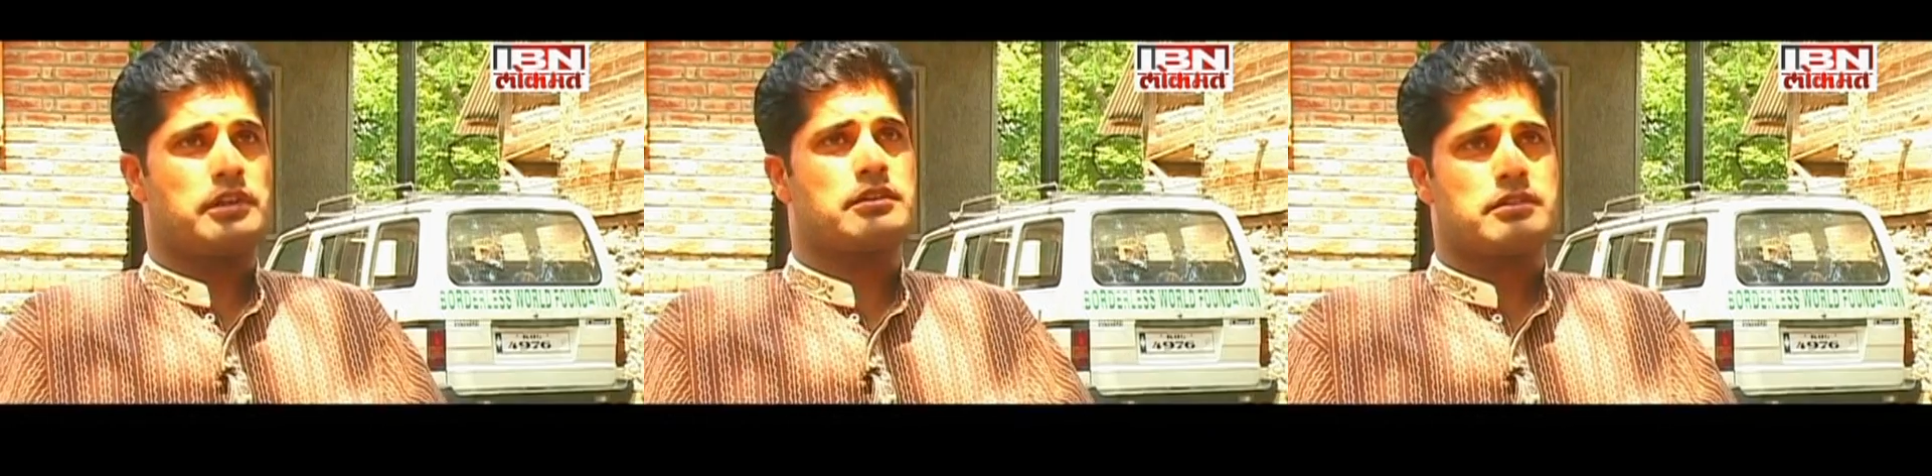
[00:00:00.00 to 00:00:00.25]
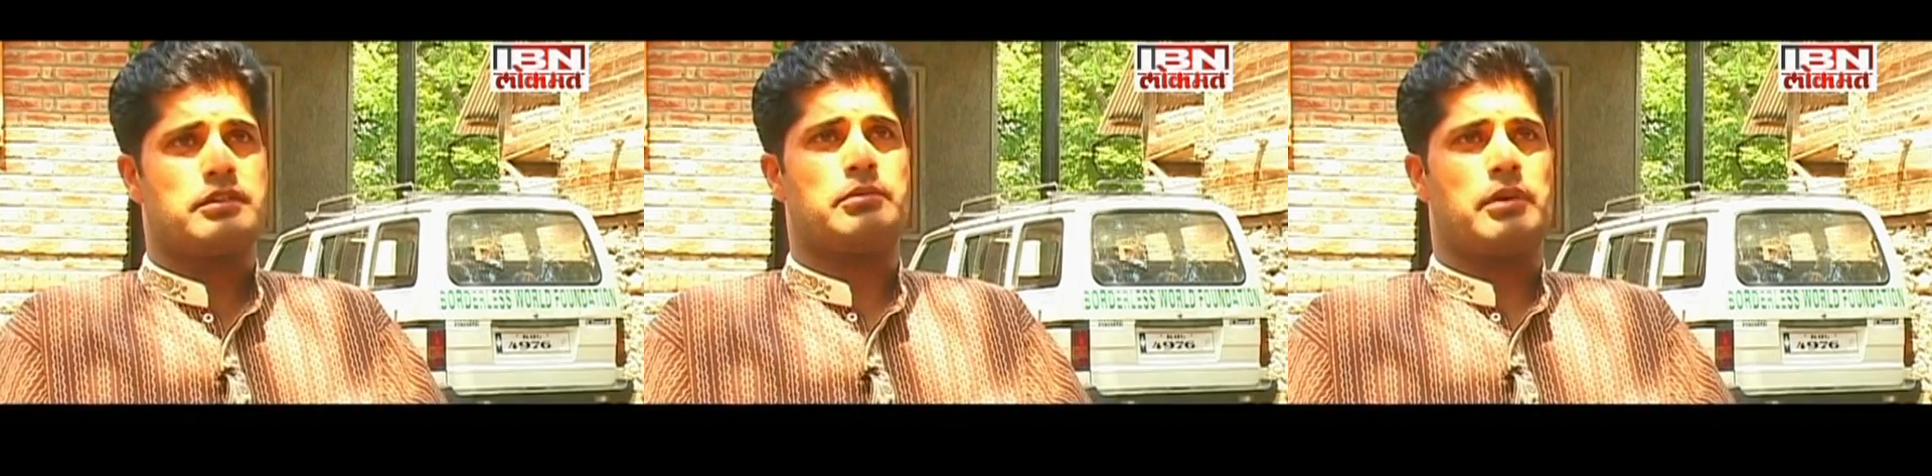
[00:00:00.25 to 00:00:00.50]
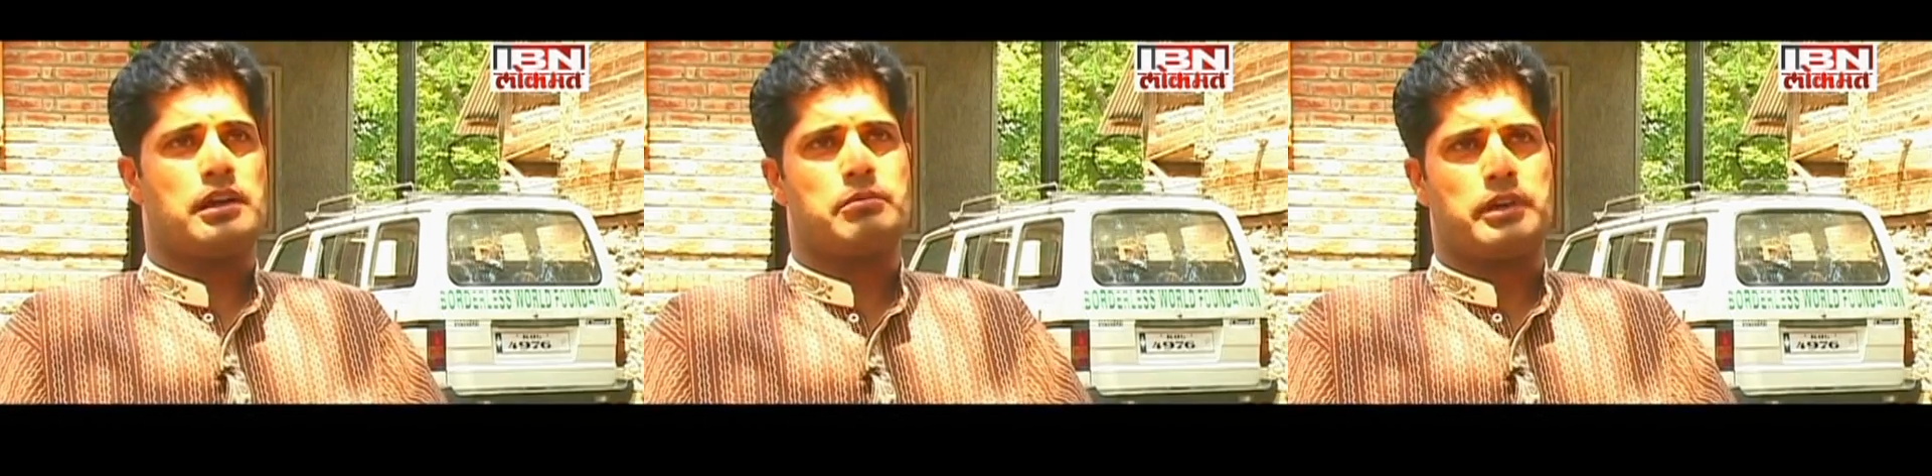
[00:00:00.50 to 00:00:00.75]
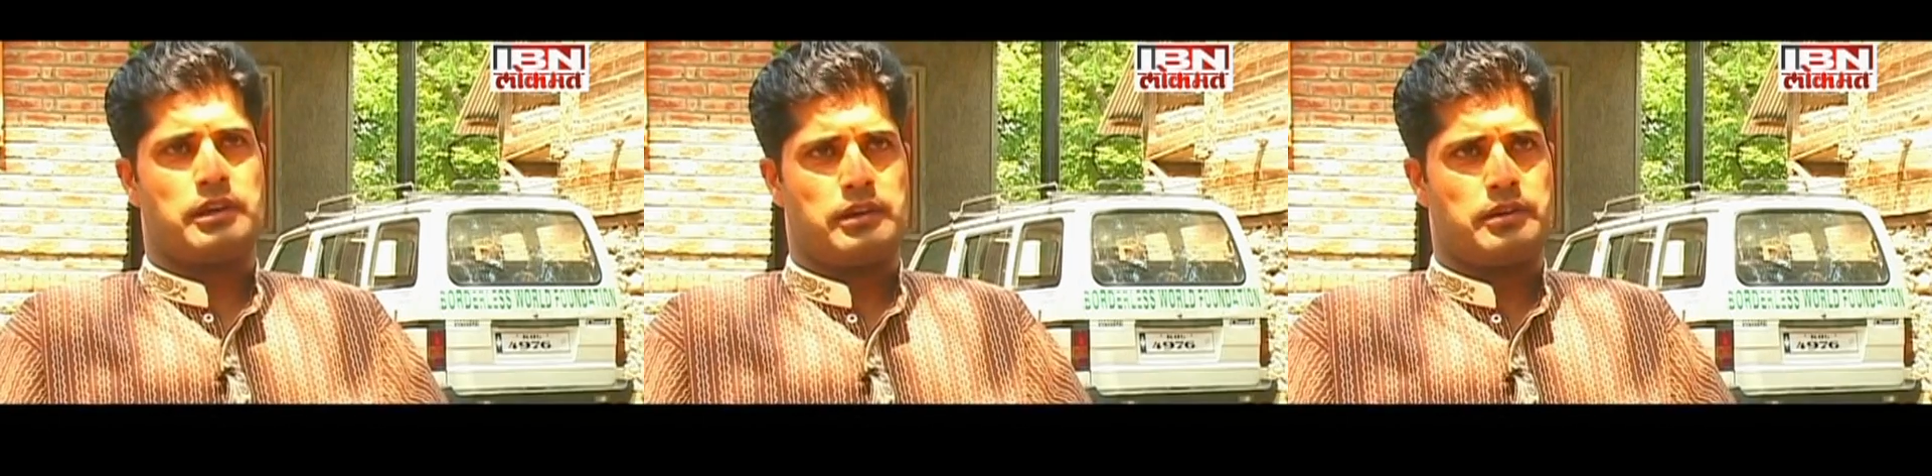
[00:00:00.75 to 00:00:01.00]
variety of
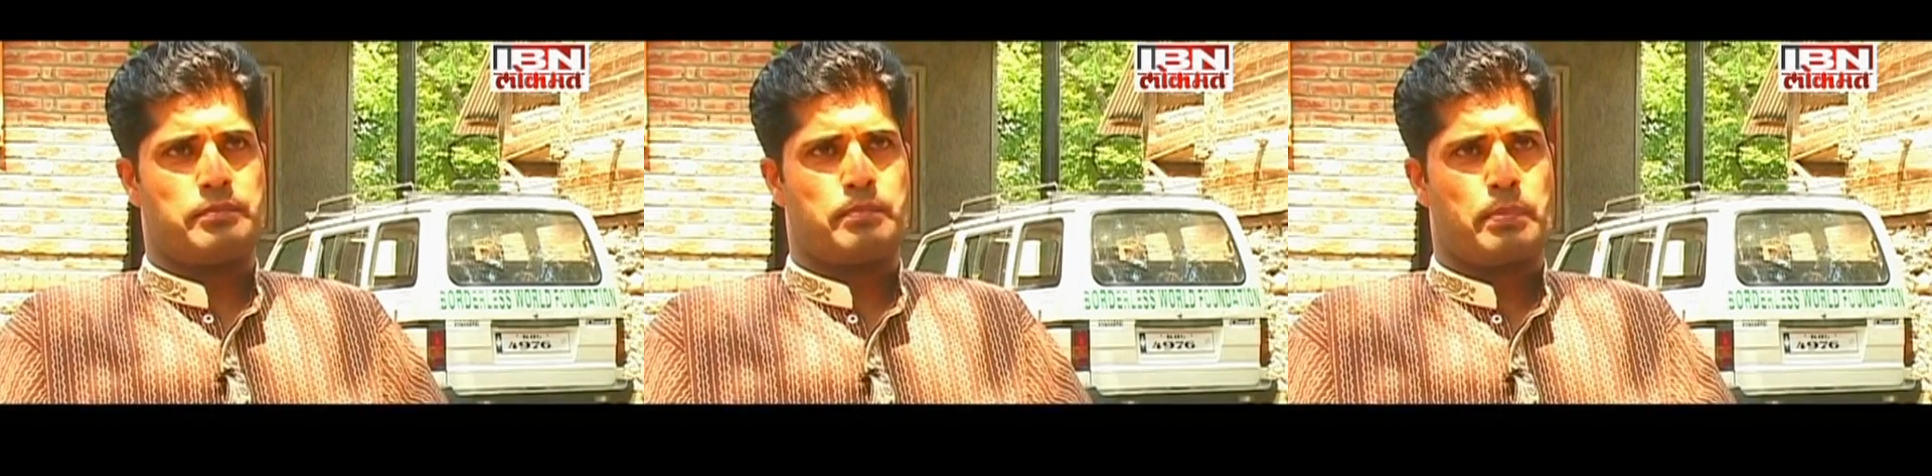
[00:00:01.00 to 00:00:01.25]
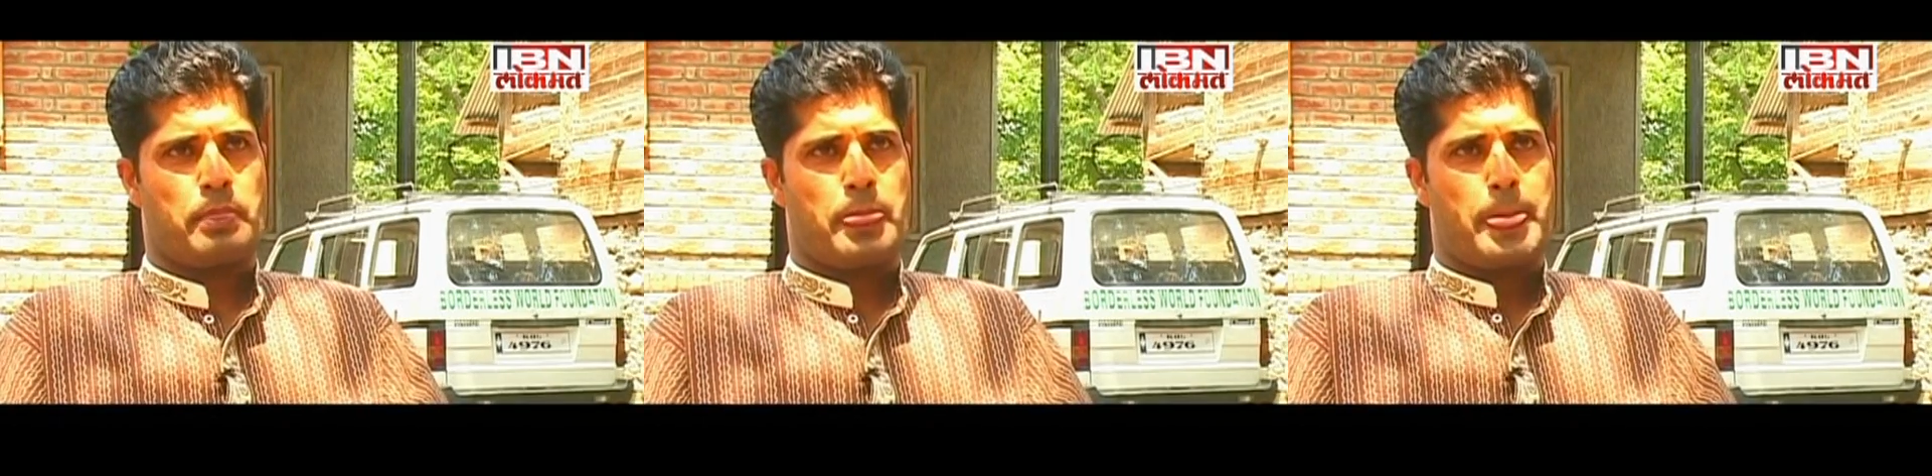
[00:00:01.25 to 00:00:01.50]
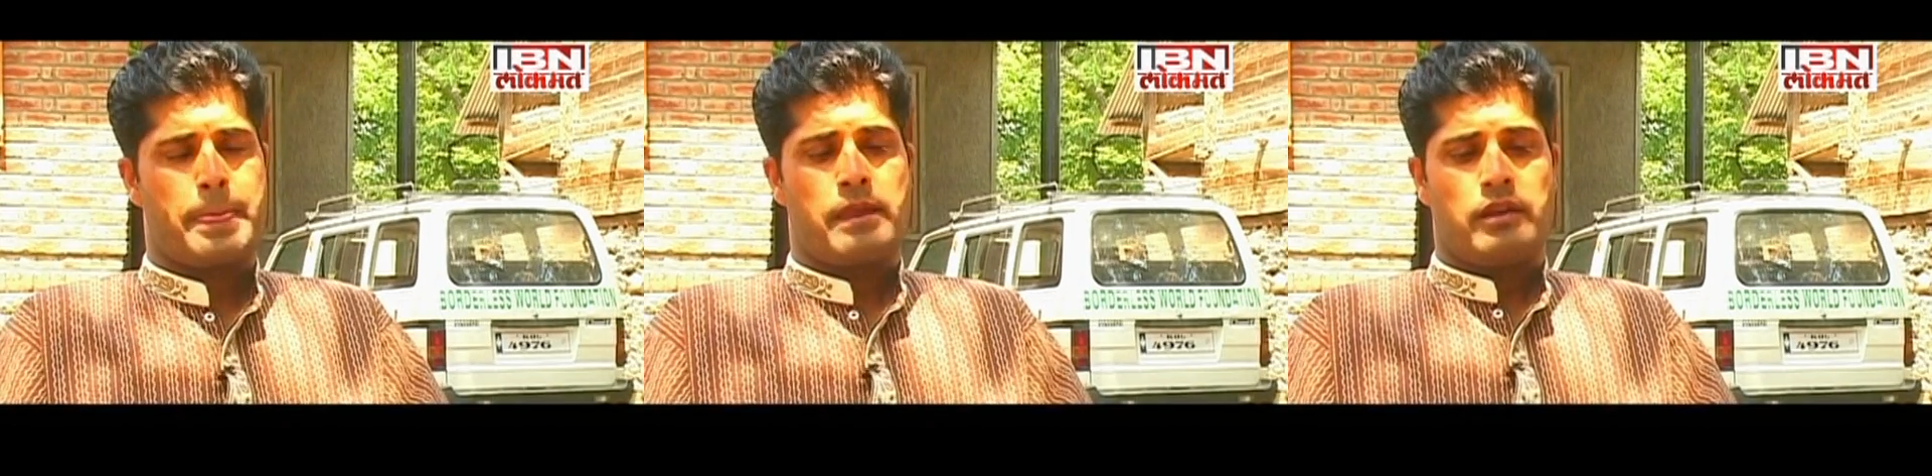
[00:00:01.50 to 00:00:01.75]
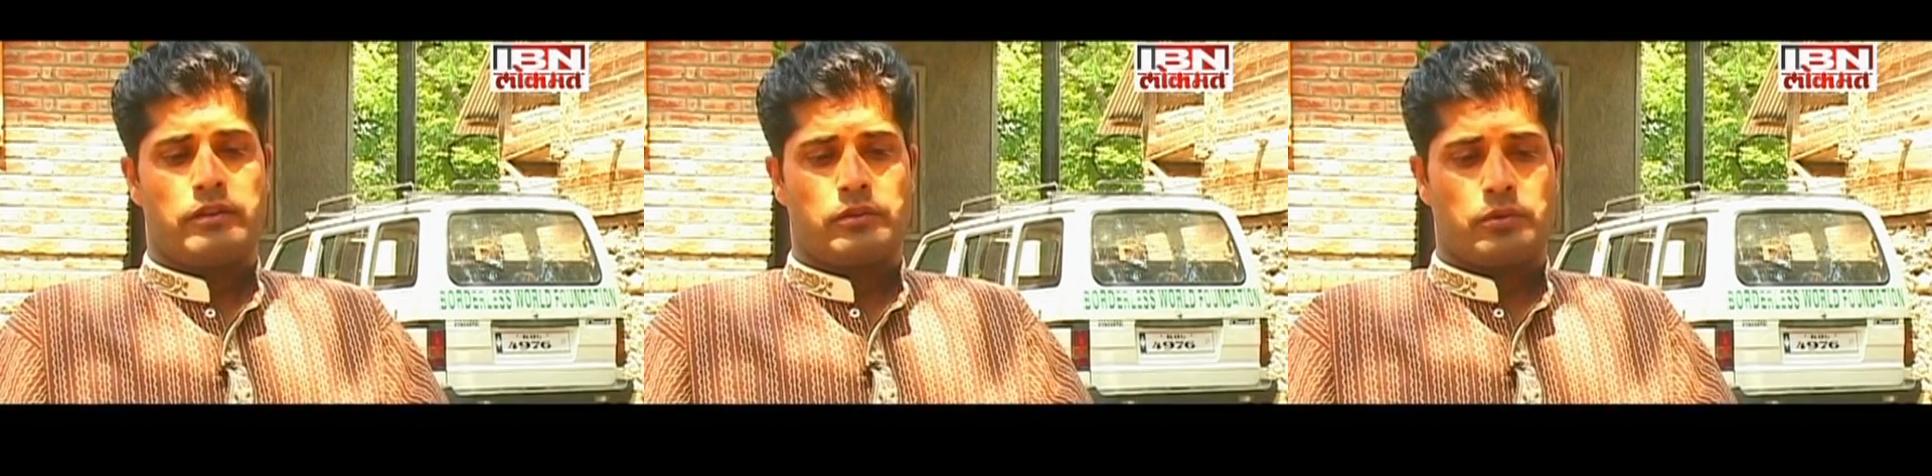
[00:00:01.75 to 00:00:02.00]
projects in our mind